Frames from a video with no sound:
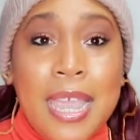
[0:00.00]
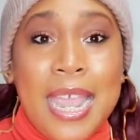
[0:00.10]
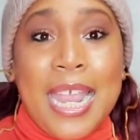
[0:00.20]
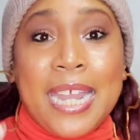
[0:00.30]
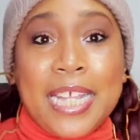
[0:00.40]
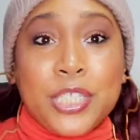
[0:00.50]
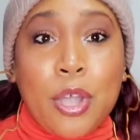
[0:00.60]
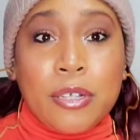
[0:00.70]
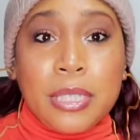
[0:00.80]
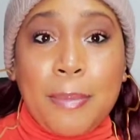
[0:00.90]
And I
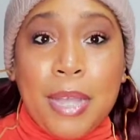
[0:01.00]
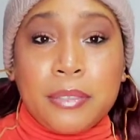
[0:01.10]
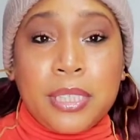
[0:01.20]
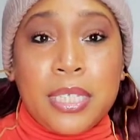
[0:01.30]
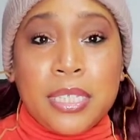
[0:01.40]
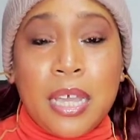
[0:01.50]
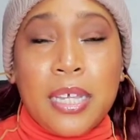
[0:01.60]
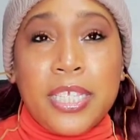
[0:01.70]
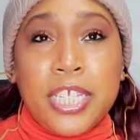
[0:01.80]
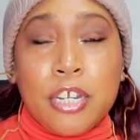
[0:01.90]
talked about this a
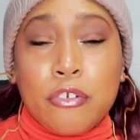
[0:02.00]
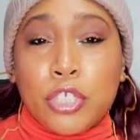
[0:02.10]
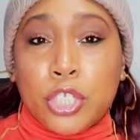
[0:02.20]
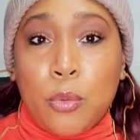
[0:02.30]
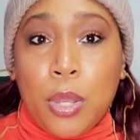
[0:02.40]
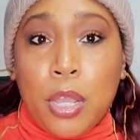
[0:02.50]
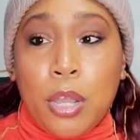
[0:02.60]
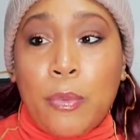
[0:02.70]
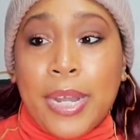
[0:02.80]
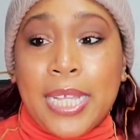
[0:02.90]
year or so
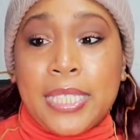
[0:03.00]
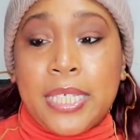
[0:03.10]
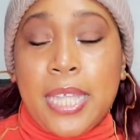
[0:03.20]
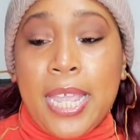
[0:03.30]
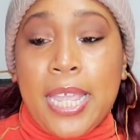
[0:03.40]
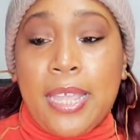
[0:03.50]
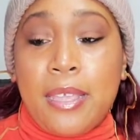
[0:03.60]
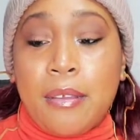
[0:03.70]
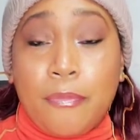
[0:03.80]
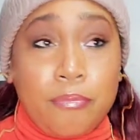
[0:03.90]
ago when I did
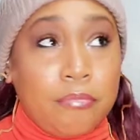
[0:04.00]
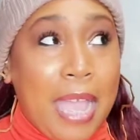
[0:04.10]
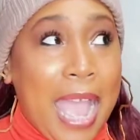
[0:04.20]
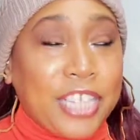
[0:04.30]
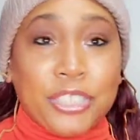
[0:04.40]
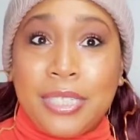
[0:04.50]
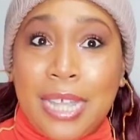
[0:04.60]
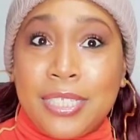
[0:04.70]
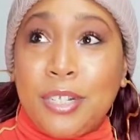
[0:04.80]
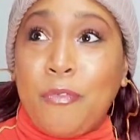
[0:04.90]
a
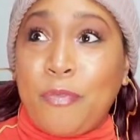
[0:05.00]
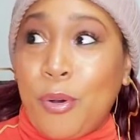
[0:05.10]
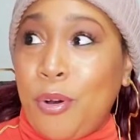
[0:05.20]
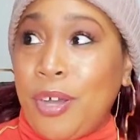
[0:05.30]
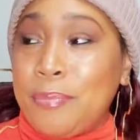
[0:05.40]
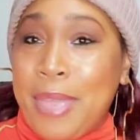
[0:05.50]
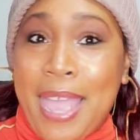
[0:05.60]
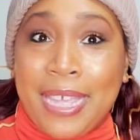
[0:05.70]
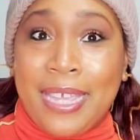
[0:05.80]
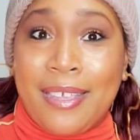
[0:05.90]
fall
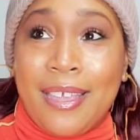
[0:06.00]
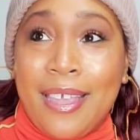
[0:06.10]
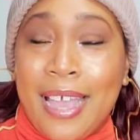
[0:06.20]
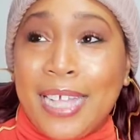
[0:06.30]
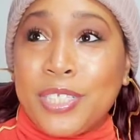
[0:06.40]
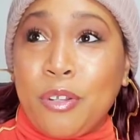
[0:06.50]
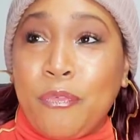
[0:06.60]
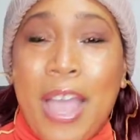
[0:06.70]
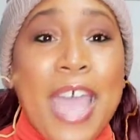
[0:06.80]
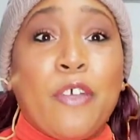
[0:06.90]
unbagging. I
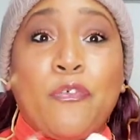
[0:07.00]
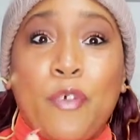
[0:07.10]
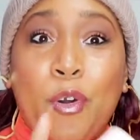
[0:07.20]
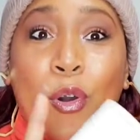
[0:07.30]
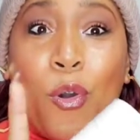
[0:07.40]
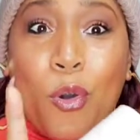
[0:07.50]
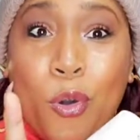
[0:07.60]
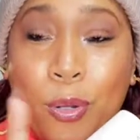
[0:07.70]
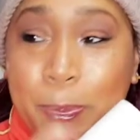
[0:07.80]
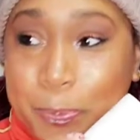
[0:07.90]
had a fall
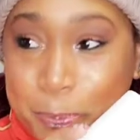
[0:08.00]
haul.